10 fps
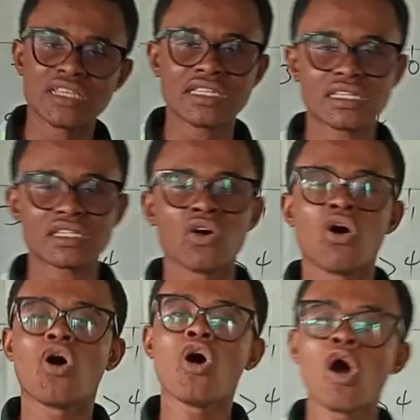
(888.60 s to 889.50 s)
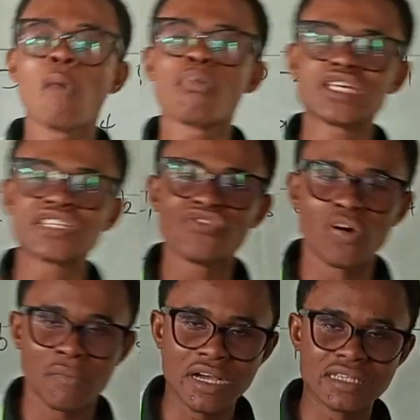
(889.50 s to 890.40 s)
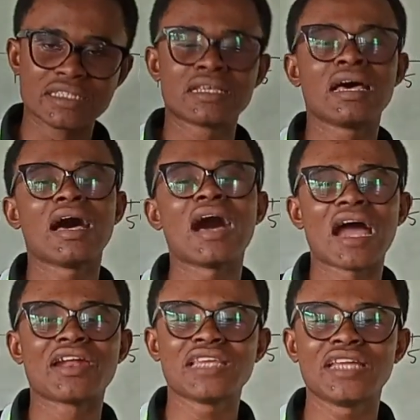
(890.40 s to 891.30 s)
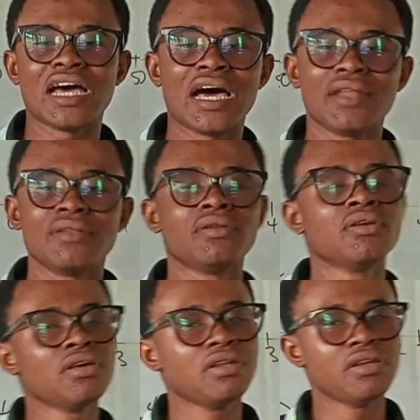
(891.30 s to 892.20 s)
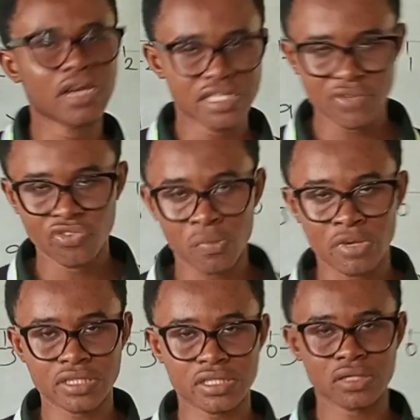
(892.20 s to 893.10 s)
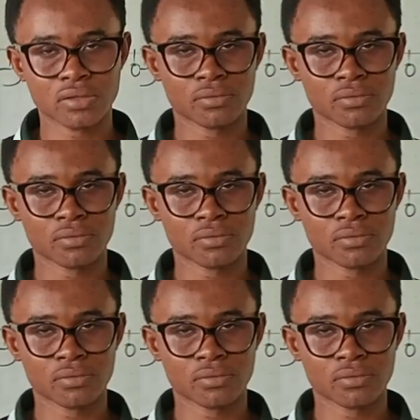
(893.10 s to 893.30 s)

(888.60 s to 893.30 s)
is this: all positive numbers are greater than negative numbers.